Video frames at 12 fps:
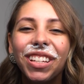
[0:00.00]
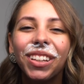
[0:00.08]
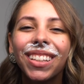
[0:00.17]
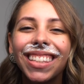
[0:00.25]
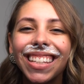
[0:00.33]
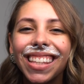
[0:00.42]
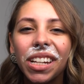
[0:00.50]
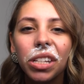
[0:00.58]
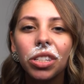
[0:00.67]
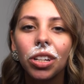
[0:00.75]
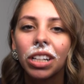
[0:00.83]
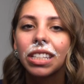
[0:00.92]
You can see that
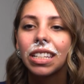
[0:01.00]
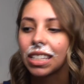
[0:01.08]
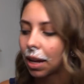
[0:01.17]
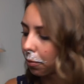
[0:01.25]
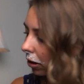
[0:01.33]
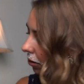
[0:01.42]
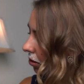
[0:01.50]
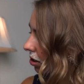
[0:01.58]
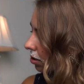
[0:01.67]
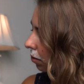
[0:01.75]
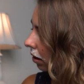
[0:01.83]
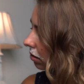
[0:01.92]
it starts to separate, which
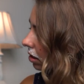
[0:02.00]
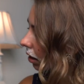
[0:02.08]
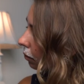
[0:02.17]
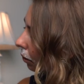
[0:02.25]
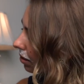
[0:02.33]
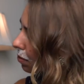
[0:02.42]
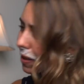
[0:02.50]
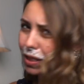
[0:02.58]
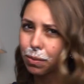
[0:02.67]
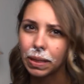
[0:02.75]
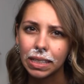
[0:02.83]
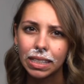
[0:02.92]
is what I was talking about,
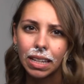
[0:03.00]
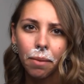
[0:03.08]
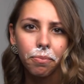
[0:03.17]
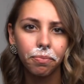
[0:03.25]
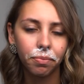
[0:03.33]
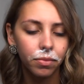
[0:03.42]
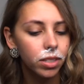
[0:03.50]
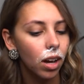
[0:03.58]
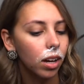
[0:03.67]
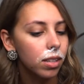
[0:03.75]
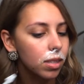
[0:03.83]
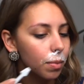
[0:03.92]
especially because I'm
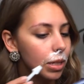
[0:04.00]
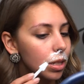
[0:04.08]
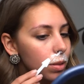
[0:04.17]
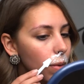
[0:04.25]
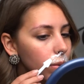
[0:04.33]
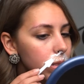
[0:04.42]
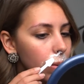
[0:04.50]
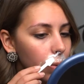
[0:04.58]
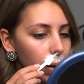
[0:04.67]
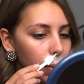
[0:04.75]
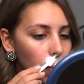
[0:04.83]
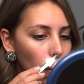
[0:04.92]
talking so much, it's probably
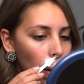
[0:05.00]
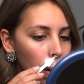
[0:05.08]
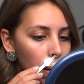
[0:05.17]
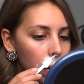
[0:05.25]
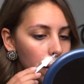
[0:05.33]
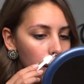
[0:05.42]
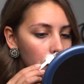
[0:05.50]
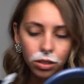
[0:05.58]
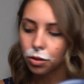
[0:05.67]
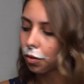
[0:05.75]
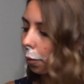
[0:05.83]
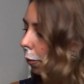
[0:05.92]
separating more.
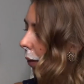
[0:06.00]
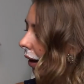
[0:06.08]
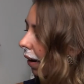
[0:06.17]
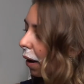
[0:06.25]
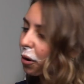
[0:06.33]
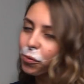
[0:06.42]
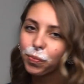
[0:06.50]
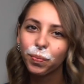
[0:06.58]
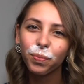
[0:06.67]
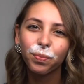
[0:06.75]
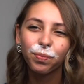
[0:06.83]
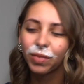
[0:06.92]
So you rub it back out.
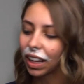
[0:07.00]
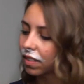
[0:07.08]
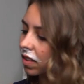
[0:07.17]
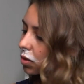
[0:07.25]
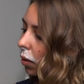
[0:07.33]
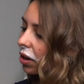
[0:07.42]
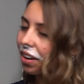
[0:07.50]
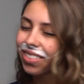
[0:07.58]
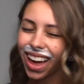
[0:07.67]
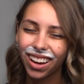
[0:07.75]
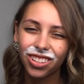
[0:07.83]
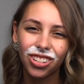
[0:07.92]
That's why you have
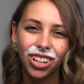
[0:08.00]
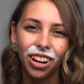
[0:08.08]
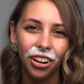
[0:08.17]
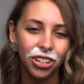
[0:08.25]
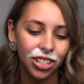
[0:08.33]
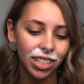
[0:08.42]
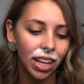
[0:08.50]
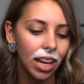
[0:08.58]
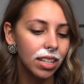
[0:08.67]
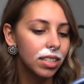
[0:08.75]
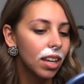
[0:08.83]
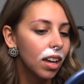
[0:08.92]
the extra here, just in
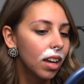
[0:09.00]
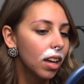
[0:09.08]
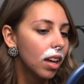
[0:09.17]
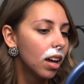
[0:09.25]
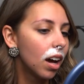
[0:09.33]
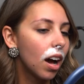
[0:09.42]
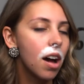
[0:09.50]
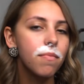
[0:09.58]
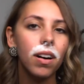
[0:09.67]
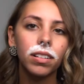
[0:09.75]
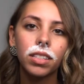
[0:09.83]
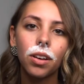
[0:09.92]
case.
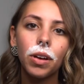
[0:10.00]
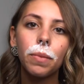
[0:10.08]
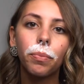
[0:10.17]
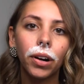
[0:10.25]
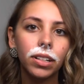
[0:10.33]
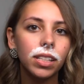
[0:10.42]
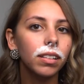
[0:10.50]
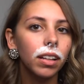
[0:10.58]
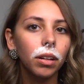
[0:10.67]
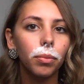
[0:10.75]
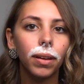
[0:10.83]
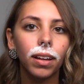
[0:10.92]
Also, it burns a
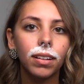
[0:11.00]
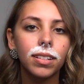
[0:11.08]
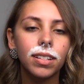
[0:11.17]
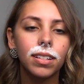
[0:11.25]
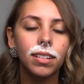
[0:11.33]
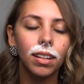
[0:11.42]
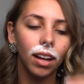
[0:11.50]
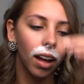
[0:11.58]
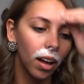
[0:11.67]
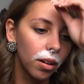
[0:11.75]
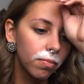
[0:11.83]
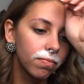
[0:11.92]
little bit.
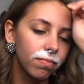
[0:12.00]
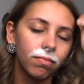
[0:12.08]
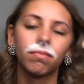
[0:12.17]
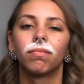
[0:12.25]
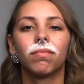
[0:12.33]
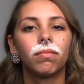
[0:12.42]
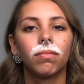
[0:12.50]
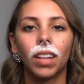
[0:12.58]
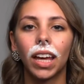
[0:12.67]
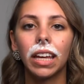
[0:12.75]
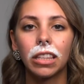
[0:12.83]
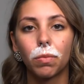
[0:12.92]

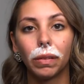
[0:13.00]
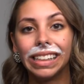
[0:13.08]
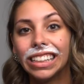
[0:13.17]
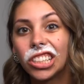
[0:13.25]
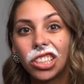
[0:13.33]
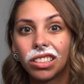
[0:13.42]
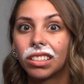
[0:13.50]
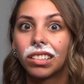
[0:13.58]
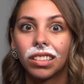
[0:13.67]
It's bleach.